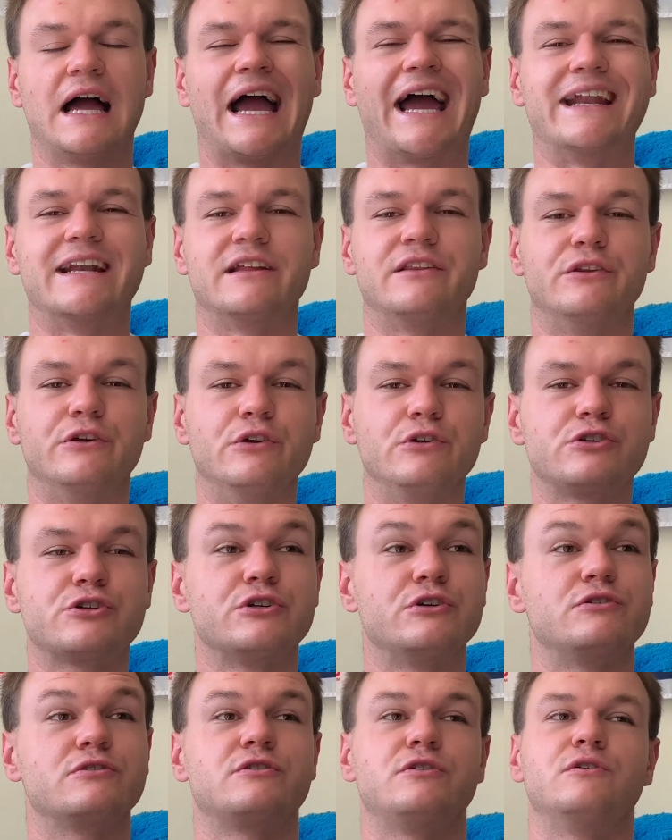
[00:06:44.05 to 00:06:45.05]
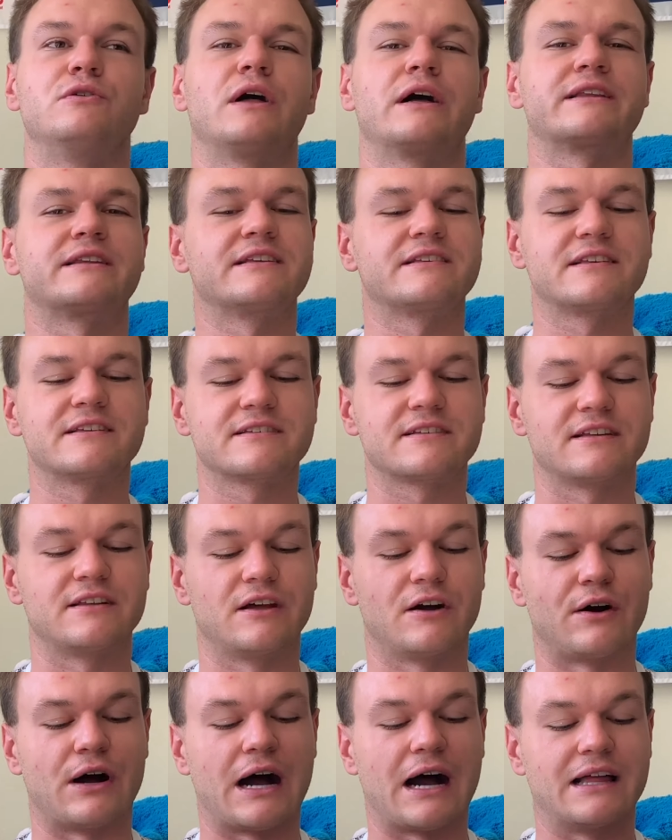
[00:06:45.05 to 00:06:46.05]
And a new shoe too, like this isn't
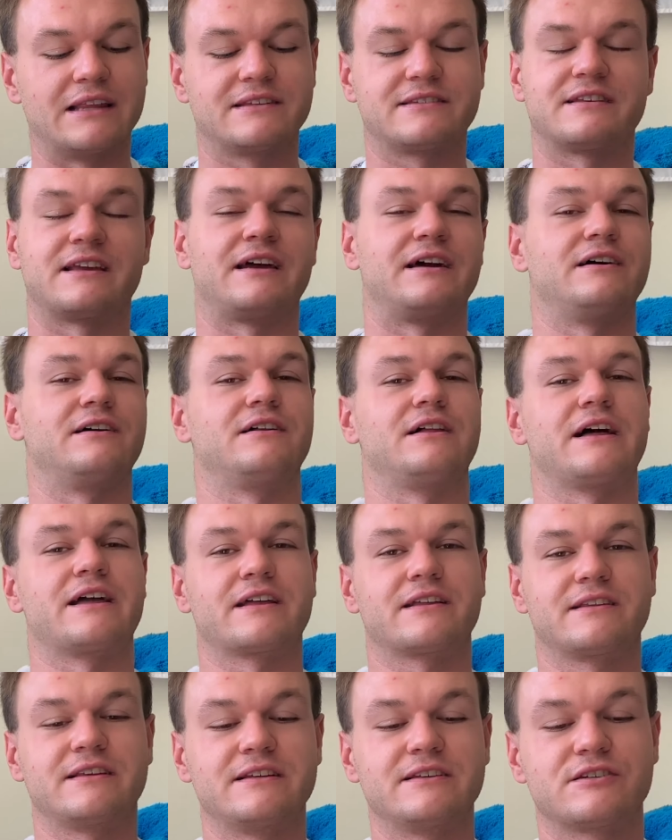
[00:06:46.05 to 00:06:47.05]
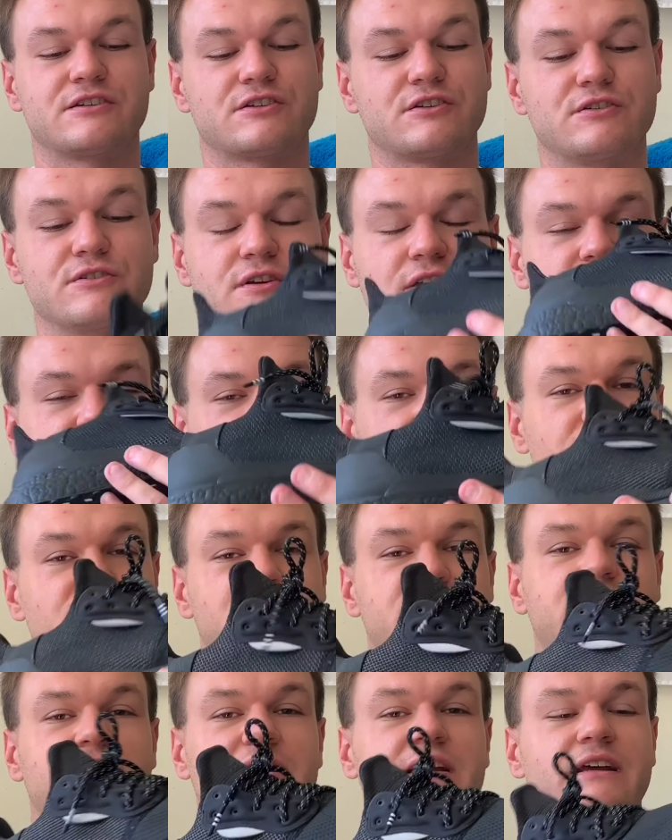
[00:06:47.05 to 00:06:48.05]
no on sale. Like these shoes are still
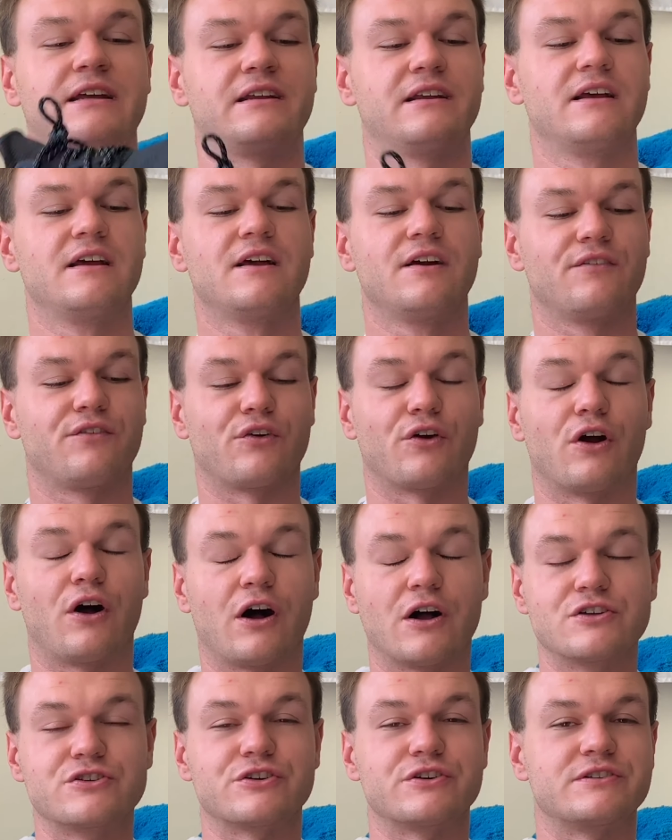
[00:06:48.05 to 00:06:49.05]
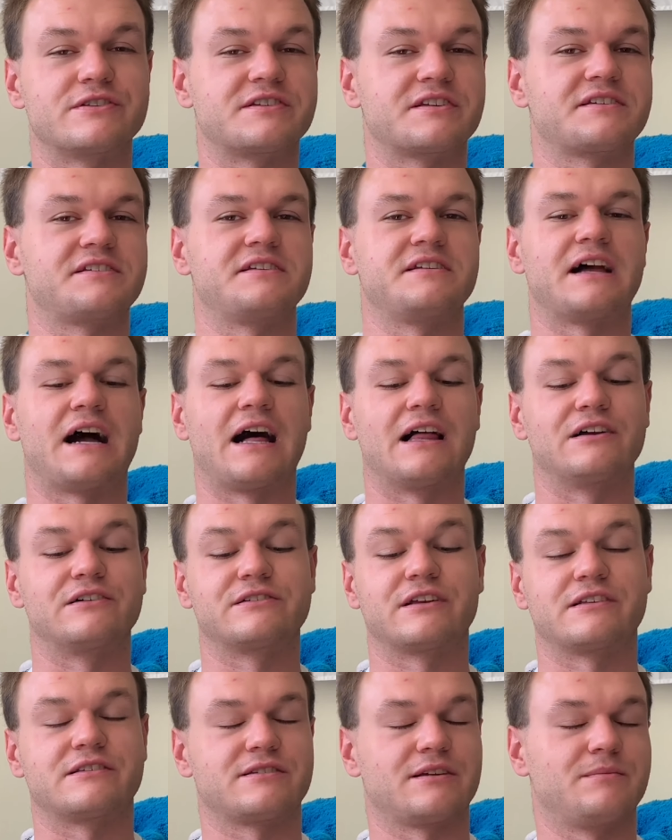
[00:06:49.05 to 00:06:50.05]
sitting for
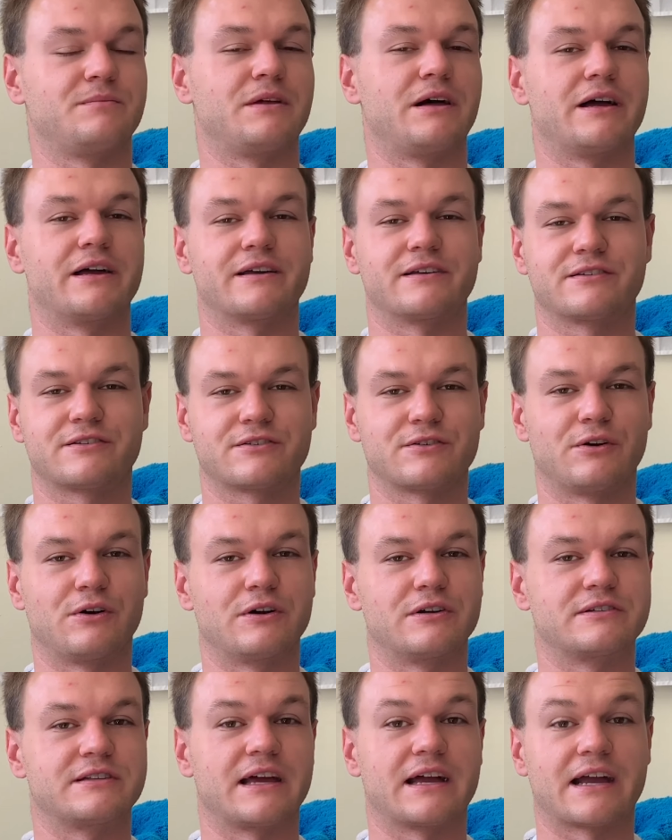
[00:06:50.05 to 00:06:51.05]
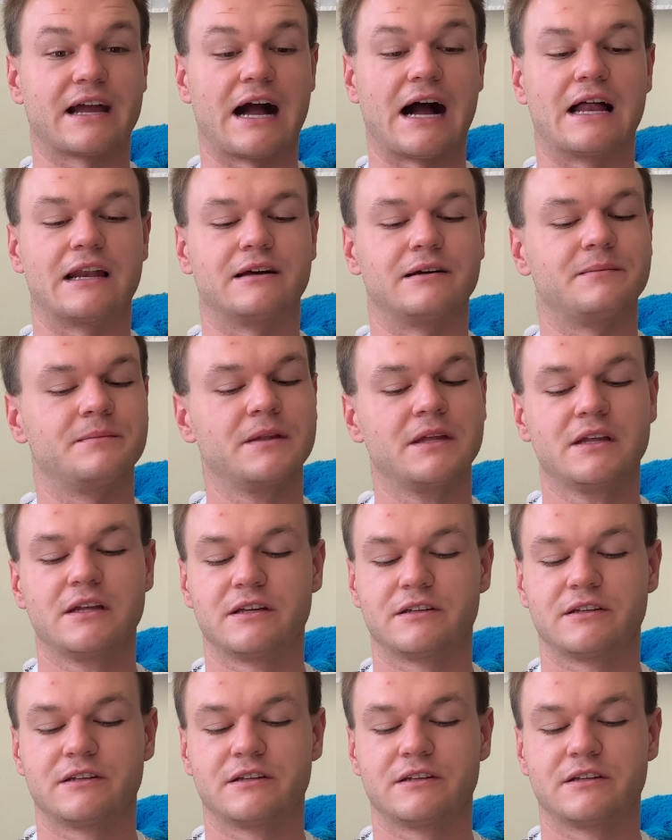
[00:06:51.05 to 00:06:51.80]
$160 at some like stores that got them.